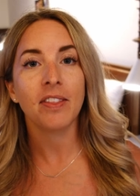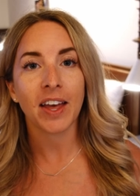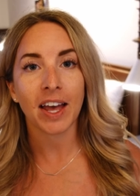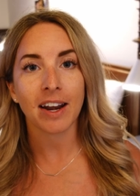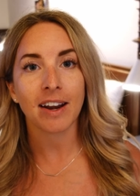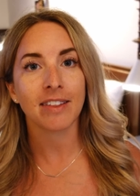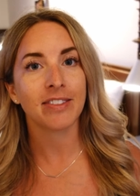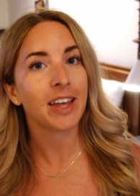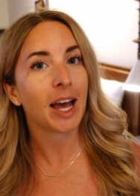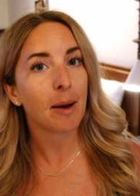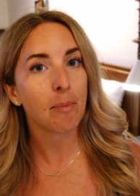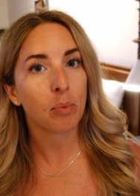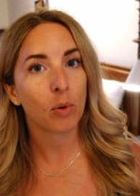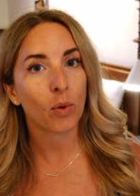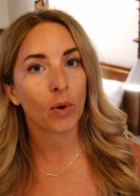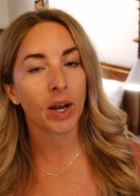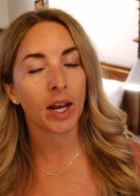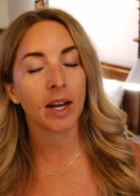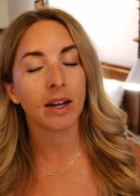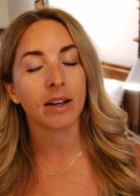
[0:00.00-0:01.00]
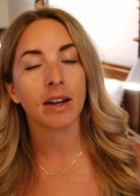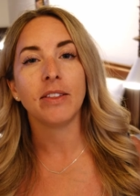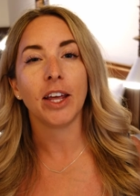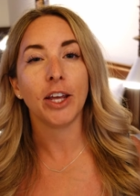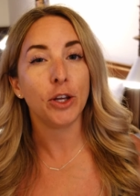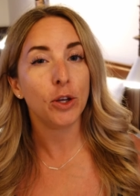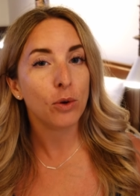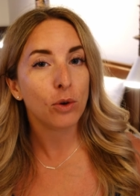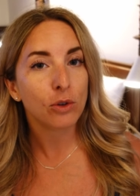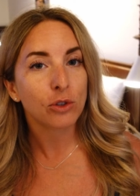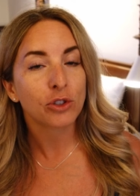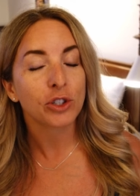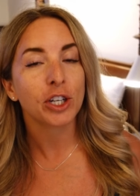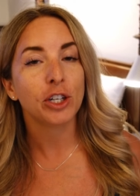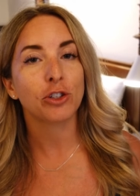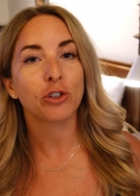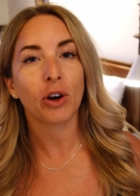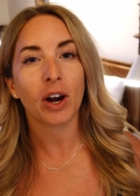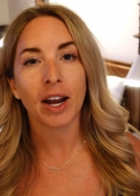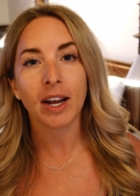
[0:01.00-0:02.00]
Then at that point, they usually
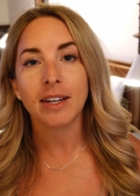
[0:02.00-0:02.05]
try